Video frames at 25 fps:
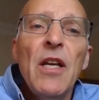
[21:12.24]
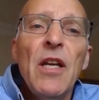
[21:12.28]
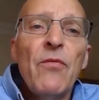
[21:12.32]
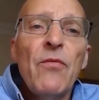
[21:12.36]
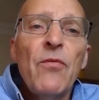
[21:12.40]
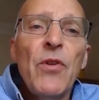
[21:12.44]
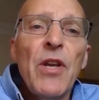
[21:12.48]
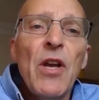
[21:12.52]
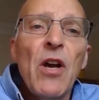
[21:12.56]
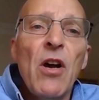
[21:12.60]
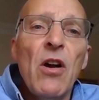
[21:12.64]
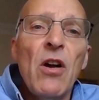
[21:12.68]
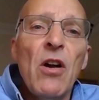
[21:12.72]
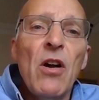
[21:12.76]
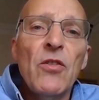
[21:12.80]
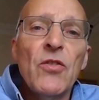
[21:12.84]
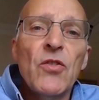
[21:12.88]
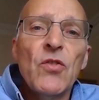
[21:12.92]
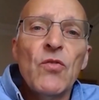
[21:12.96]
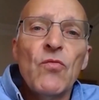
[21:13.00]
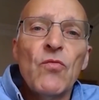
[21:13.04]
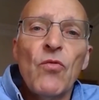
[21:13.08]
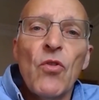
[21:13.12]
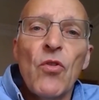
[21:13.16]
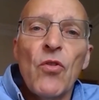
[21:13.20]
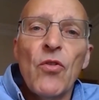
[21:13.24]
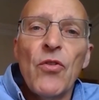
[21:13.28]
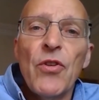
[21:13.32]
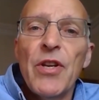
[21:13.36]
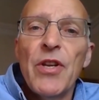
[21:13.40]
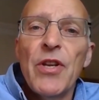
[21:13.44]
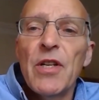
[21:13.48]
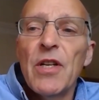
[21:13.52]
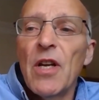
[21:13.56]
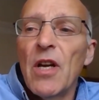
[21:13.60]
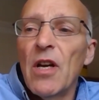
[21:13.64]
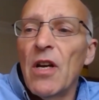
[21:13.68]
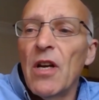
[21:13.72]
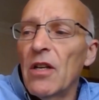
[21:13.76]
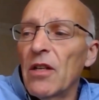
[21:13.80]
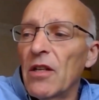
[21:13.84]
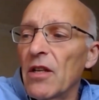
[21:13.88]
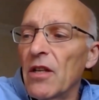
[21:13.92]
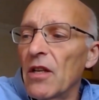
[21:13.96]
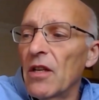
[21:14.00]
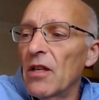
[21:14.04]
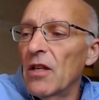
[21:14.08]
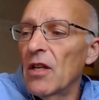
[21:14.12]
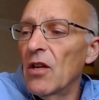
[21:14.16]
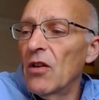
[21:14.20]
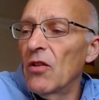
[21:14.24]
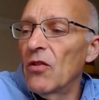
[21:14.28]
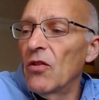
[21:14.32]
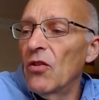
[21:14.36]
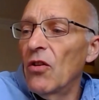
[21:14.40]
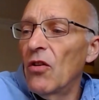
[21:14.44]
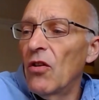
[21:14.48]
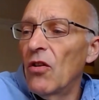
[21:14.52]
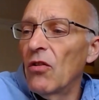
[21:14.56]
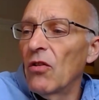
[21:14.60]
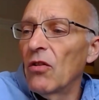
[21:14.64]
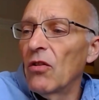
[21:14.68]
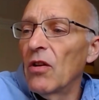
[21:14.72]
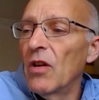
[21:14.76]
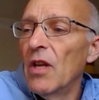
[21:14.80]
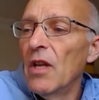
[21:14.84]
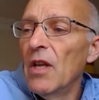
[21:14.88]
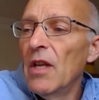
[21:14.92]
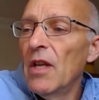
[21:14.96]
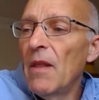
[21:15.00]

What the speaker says: have we asked Ruairidh and Hager along?